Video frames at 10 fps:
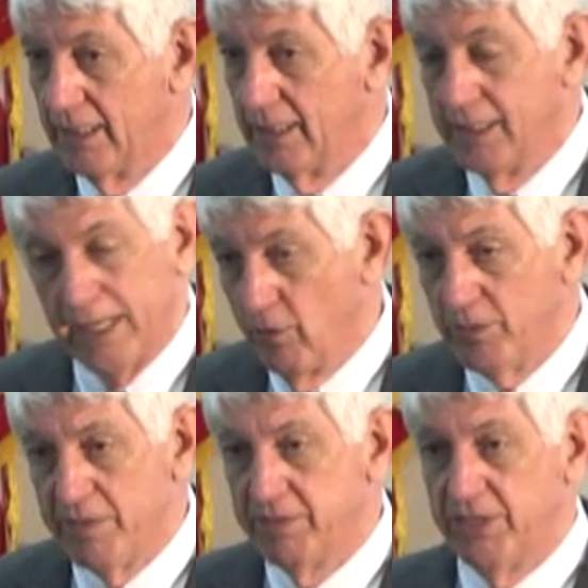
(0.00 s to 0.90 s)
I don't
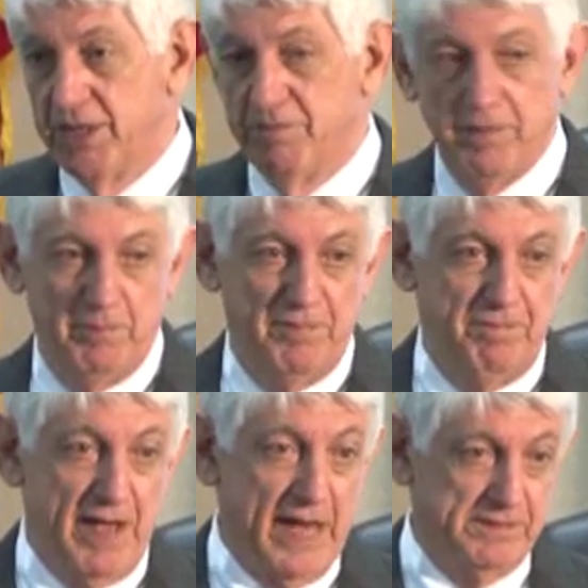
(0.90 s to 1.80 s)
give it to you from the
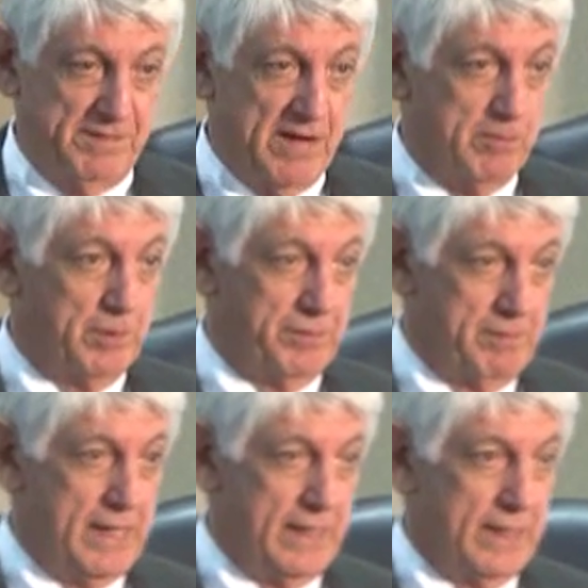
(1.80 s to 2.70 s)
facts favorable to
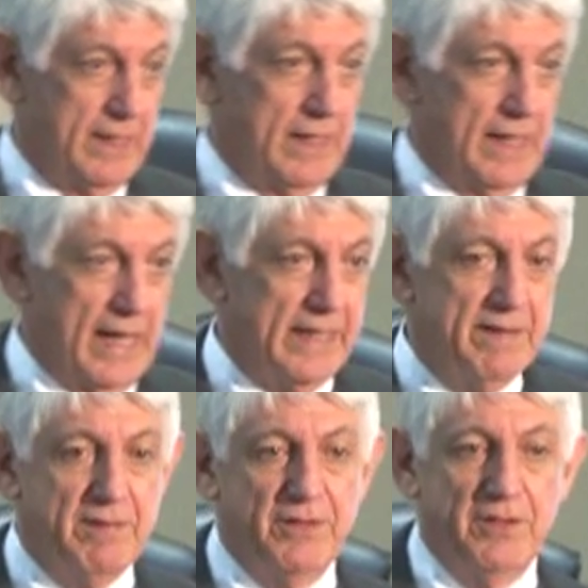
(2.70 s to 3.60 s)
me. I give
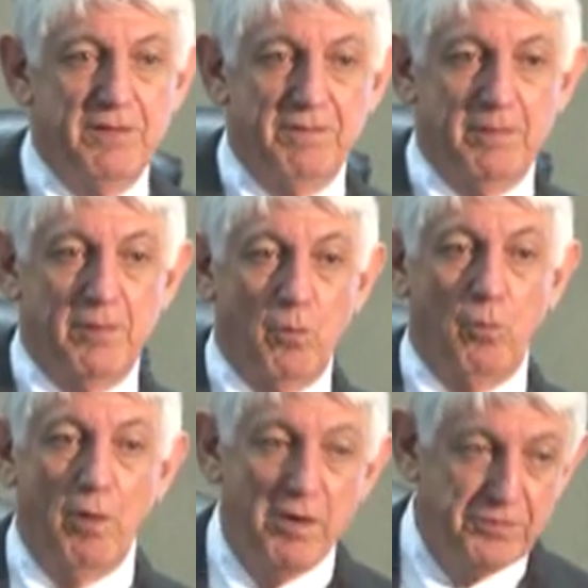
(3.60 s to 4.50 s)
it to you from the
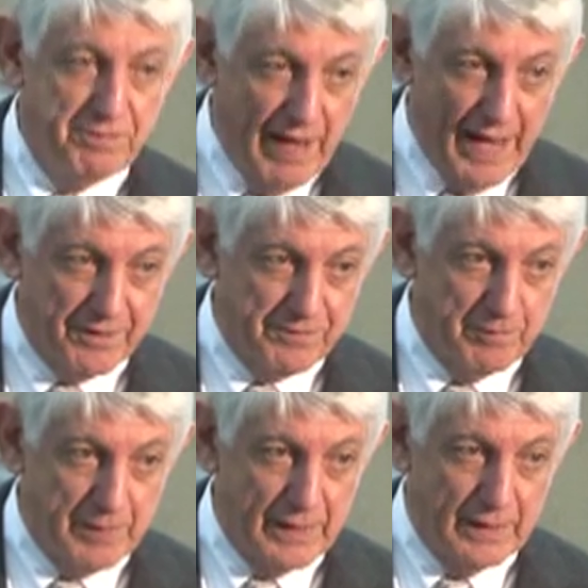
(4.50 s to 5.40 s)
worst facts for
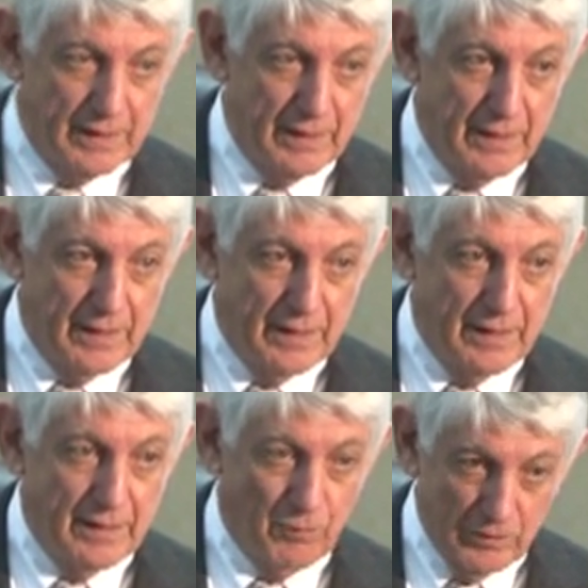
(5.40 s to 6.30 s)
me.
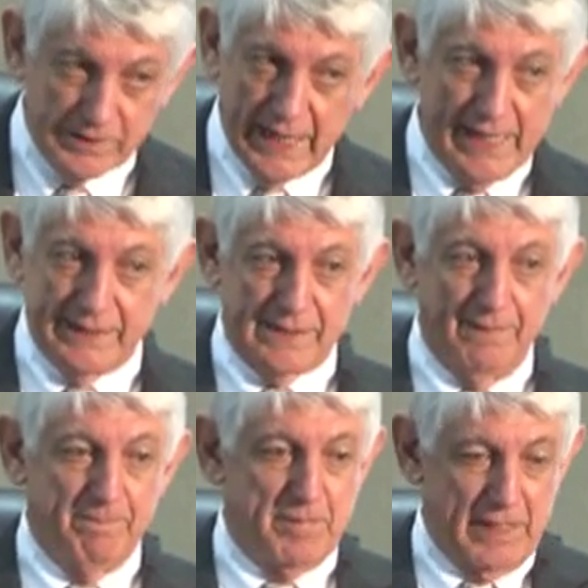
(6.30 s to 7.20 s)
Worst case.
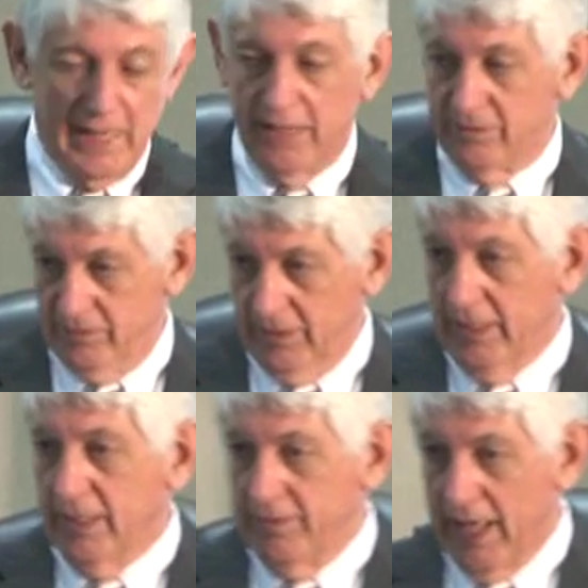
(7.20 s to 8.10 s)
Then
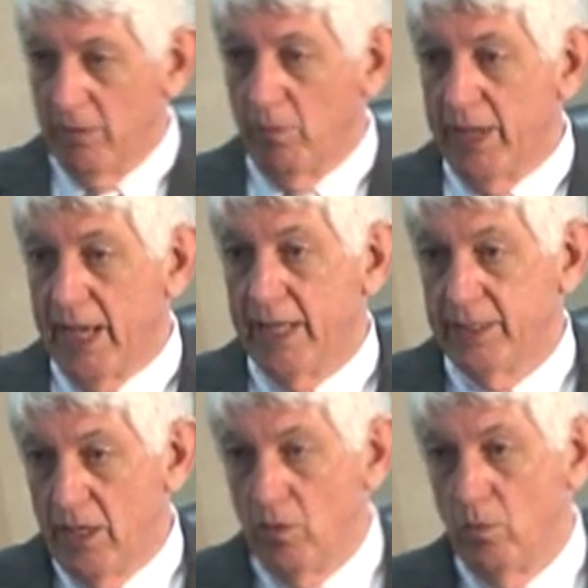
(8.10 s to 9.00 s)
that way I
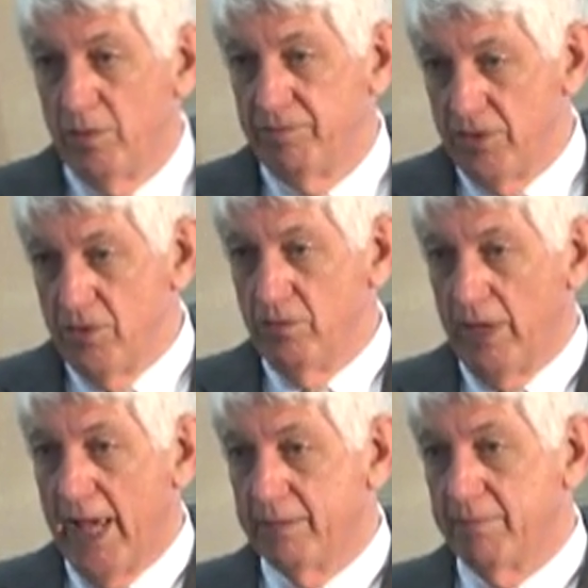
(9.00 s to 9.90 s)
know if you
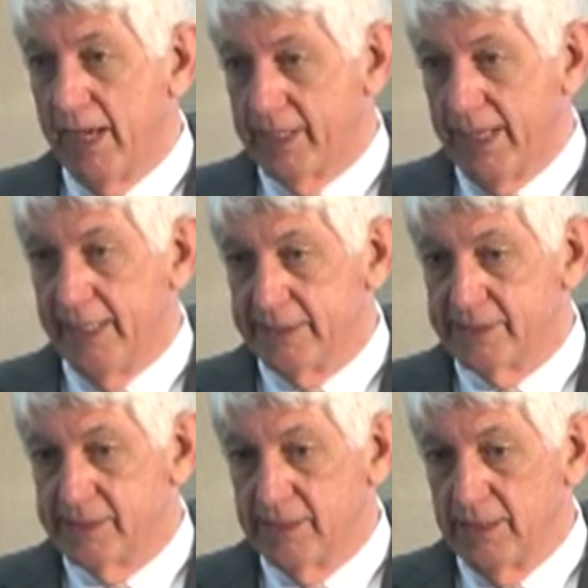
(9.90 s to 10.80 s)
like my
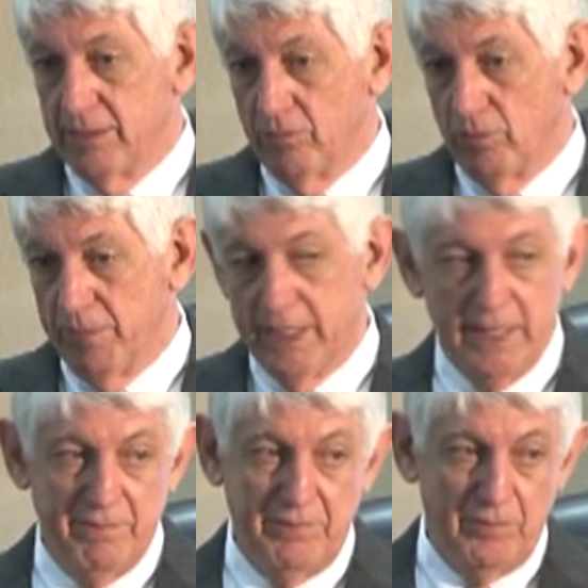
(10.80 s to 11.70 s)
case with me
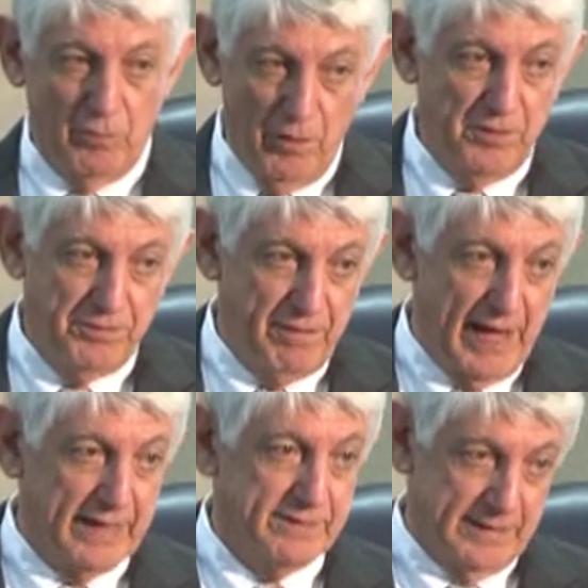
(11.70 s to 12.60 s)
giving you the worst
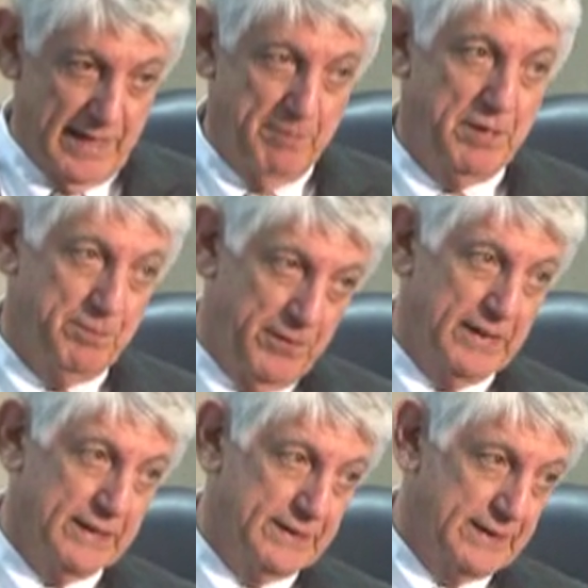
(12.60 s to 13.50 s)
facts, then I'm in pretty
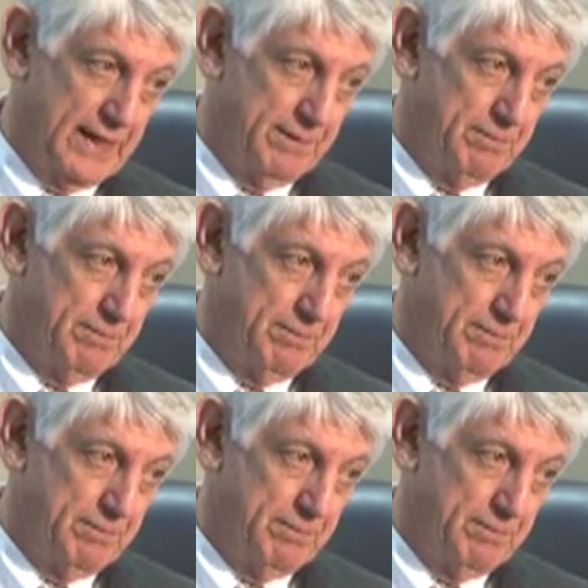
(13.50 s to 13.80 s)
good shape.